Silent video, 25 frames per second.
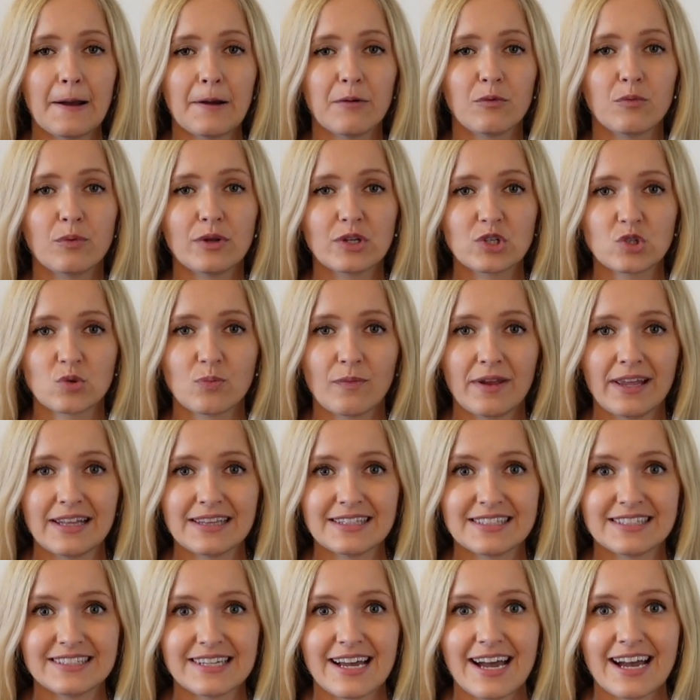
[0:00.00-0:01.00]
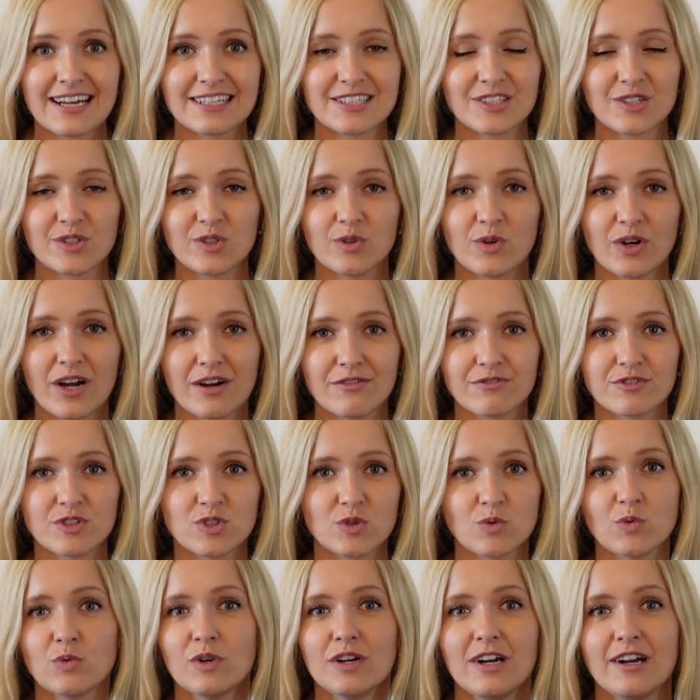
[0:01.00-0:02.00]
which means that you have
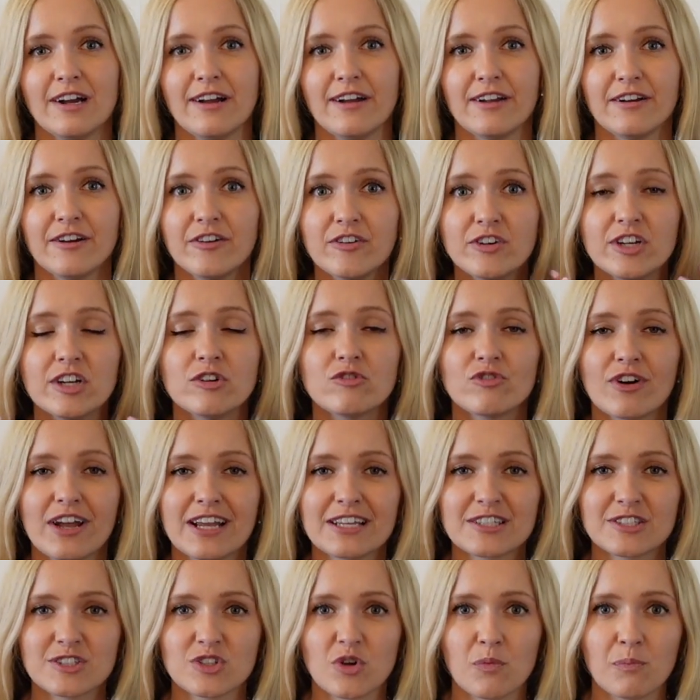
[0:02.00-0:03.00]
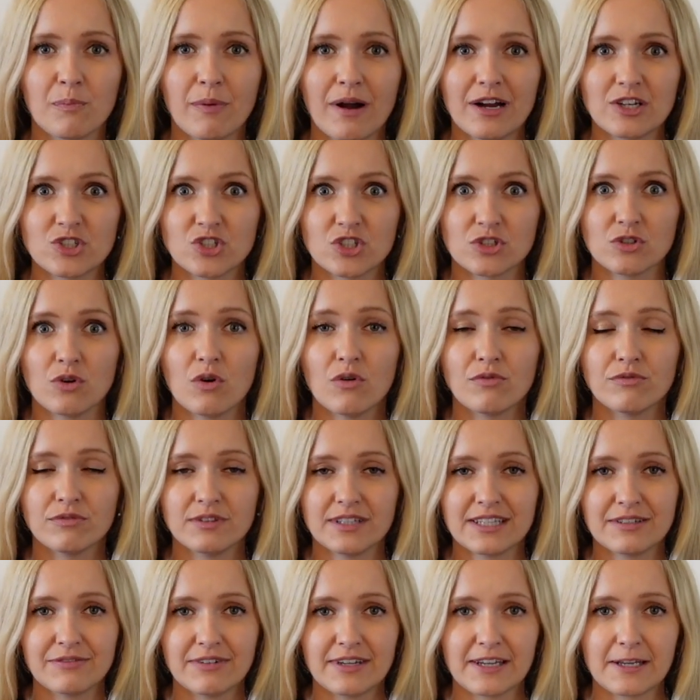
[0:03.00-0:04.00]
to really raise your budget of
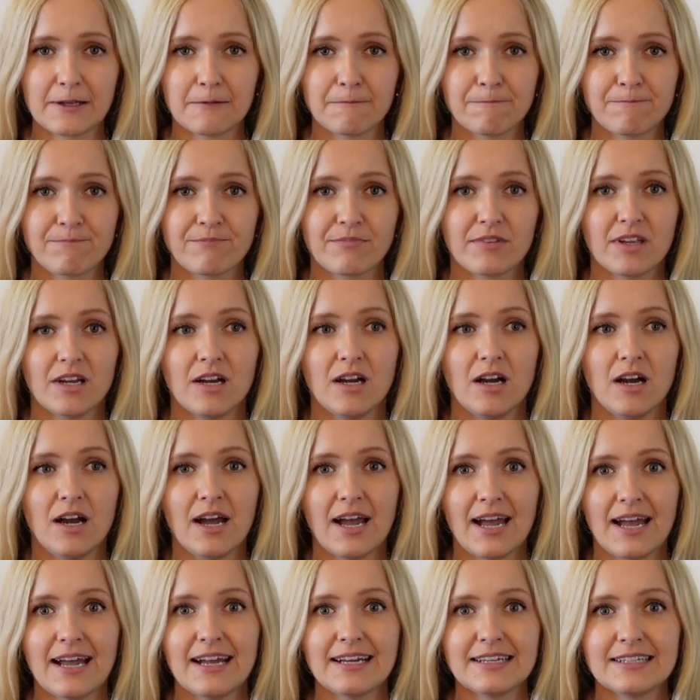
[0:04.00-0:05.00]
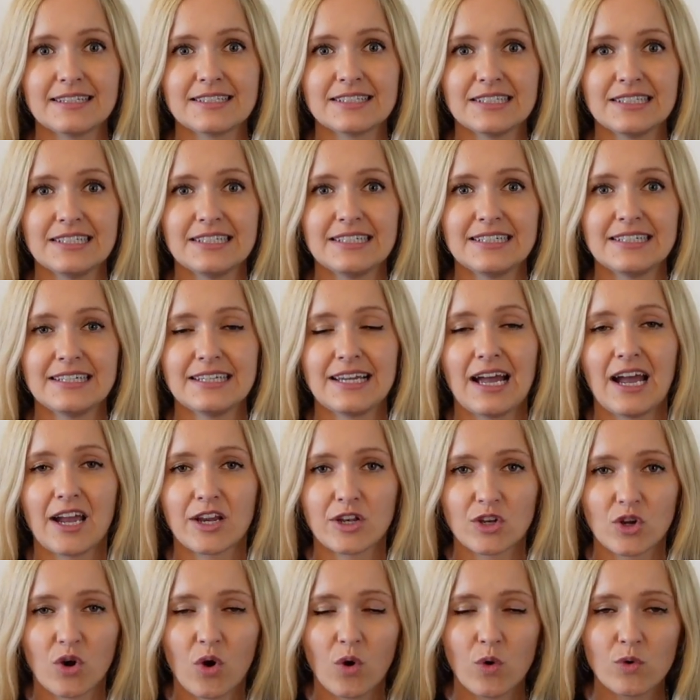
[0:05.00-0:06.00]
living. And I
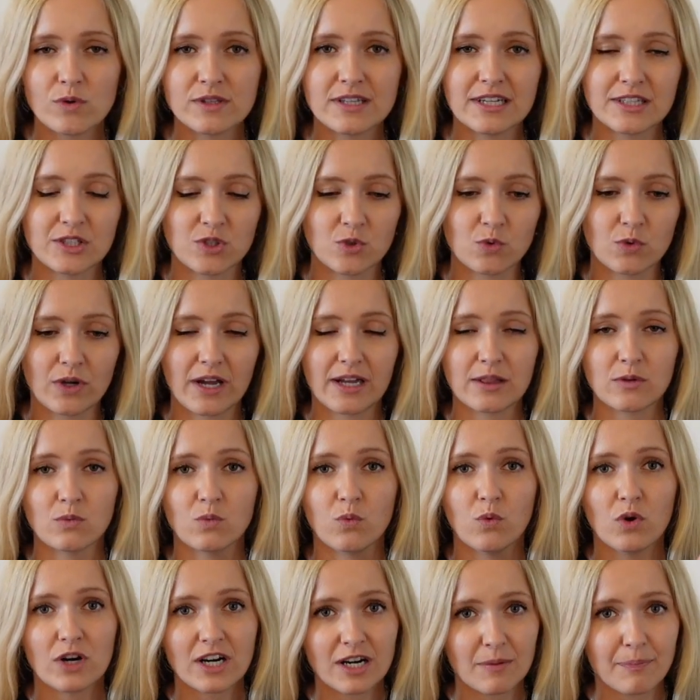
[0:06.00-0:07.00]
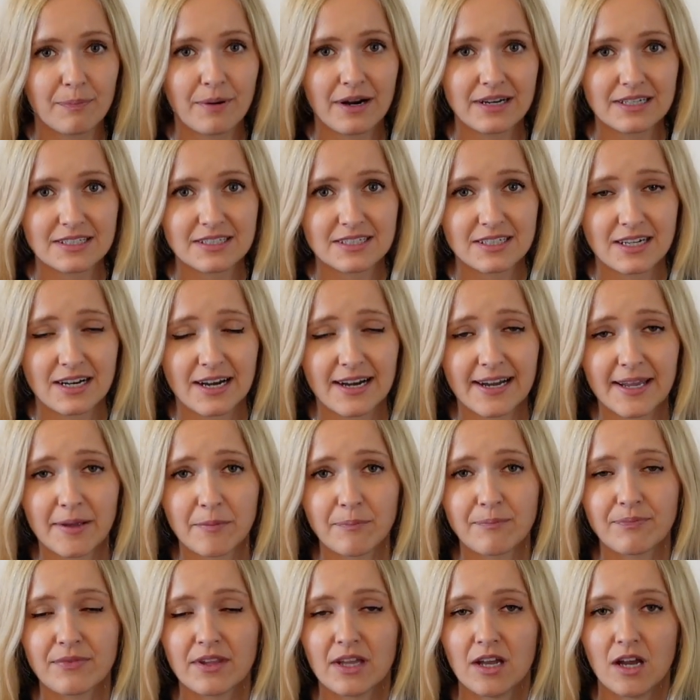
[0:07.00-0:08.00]
know that you can work
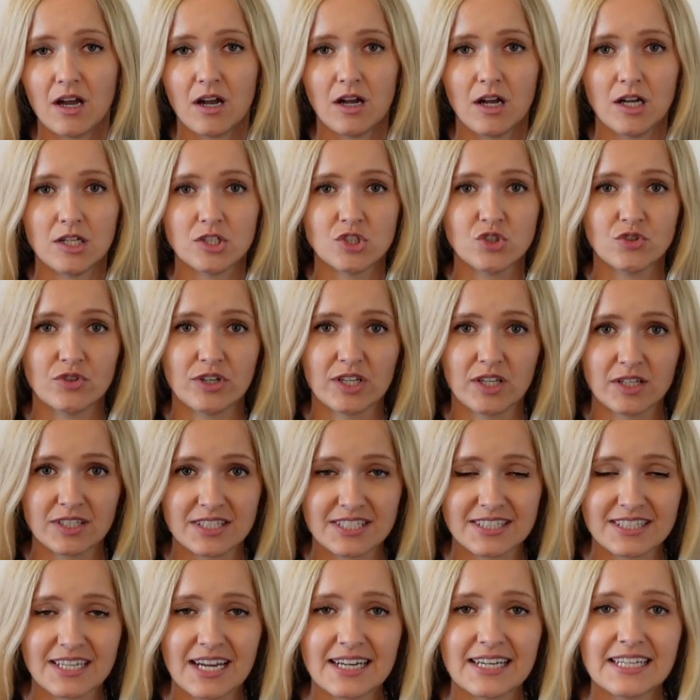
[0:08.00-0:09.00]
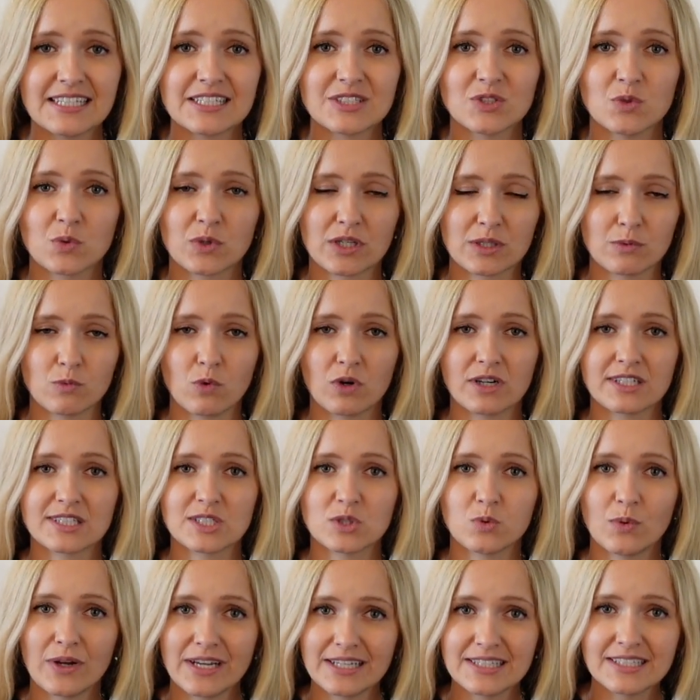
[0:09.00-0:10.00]
part-time during your studies. You can work
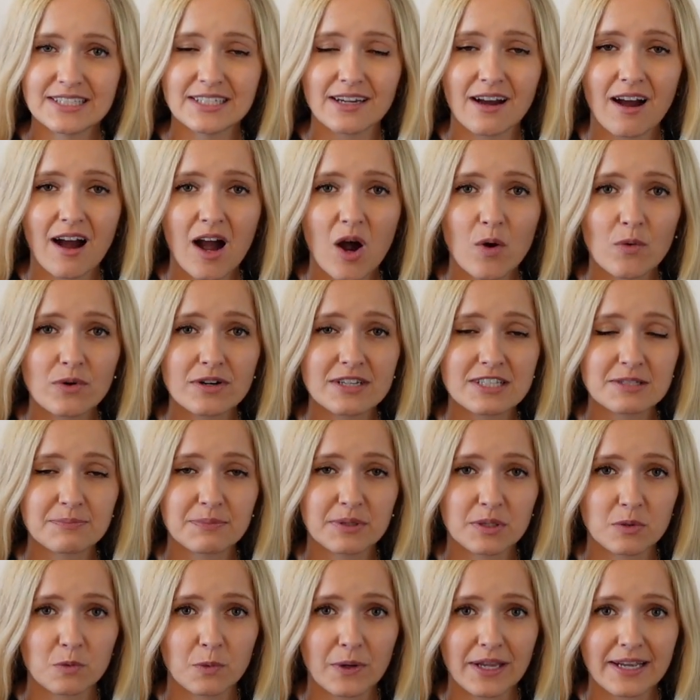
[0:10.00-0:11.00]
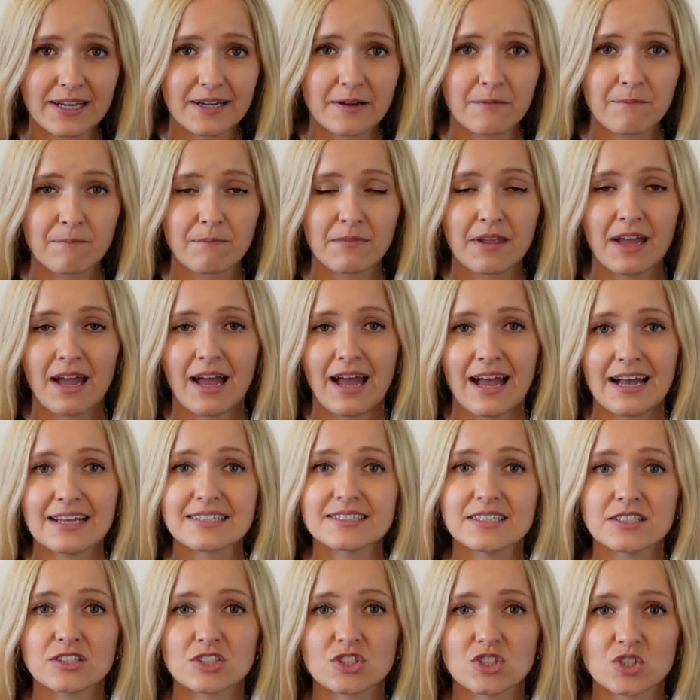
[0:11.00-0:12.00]
20 hours per week as
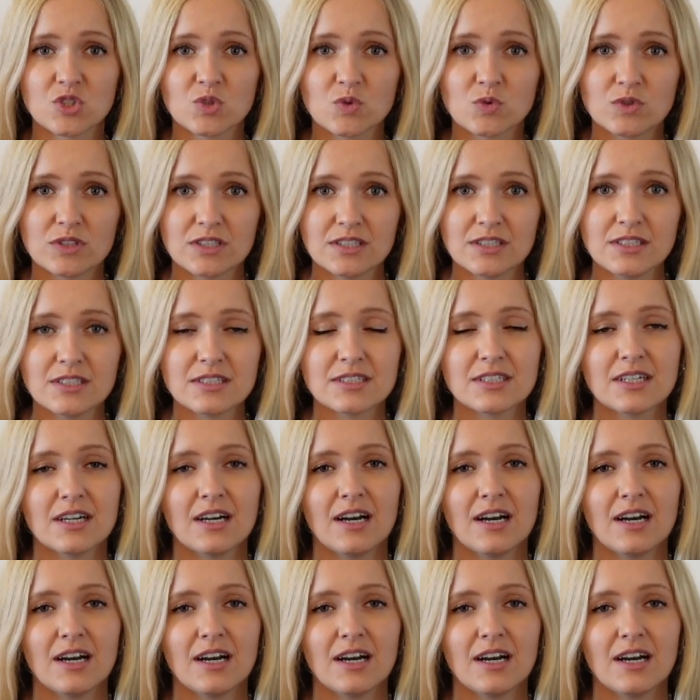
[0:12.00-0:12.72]
a student,